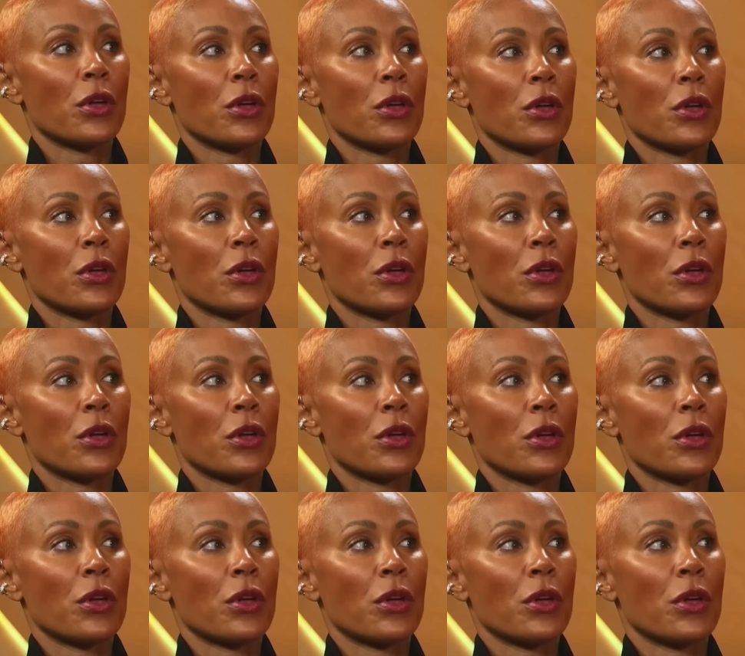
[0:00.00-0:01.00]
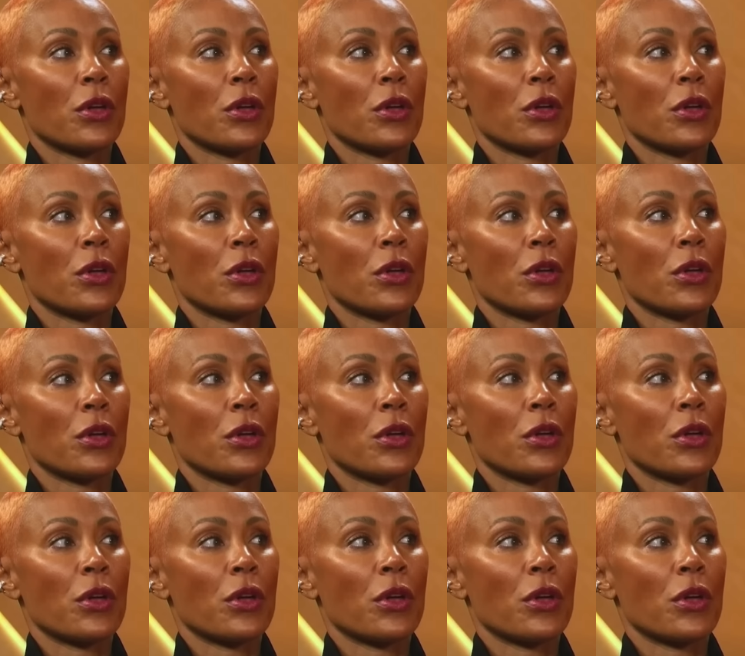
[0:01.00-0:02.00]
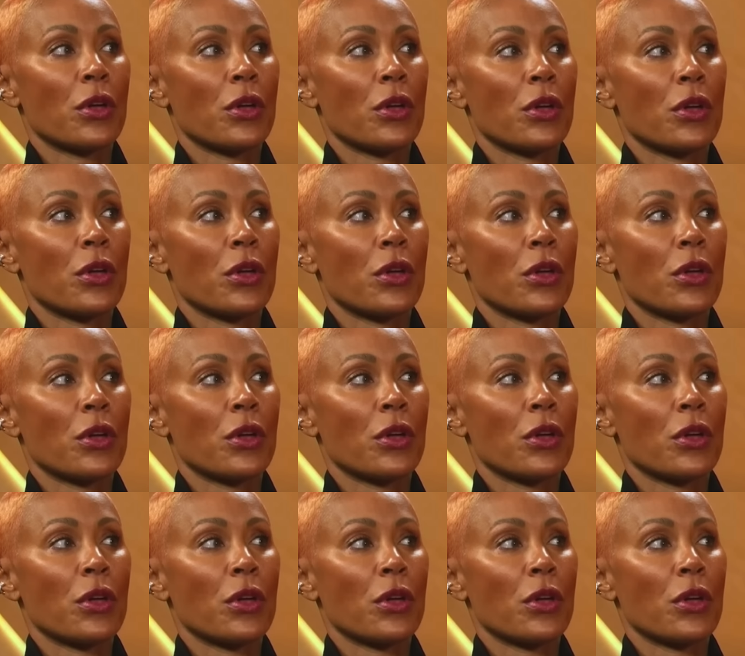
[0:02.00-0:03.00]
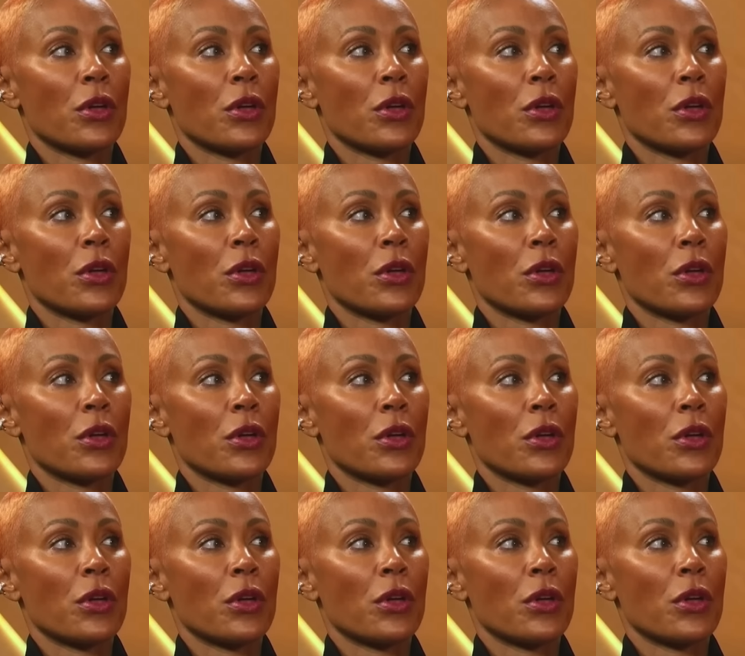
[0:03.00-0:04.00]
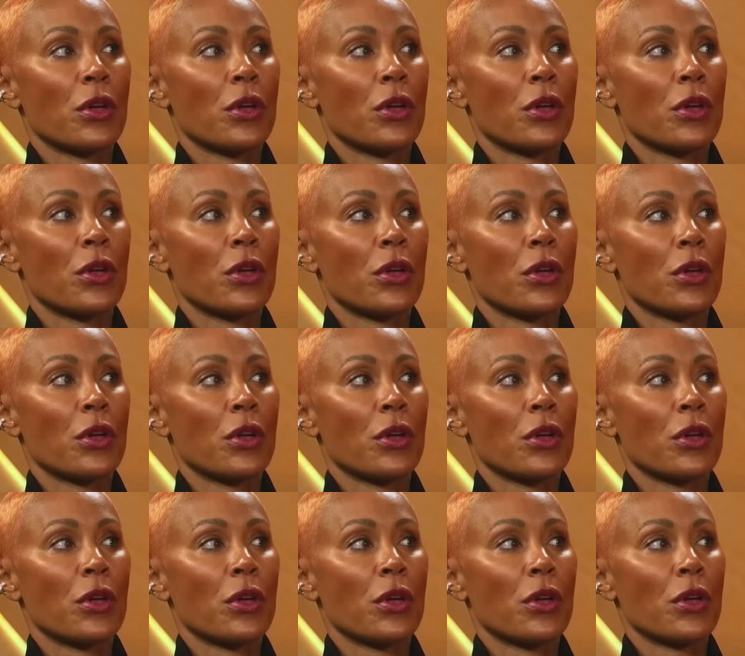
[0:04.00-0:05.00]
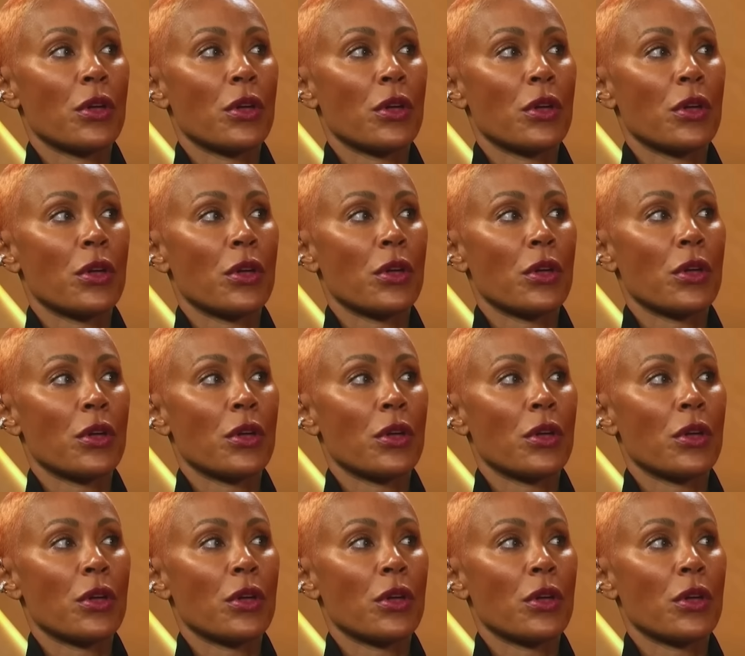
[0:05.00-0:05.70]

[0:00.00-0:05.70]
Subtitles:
(silent)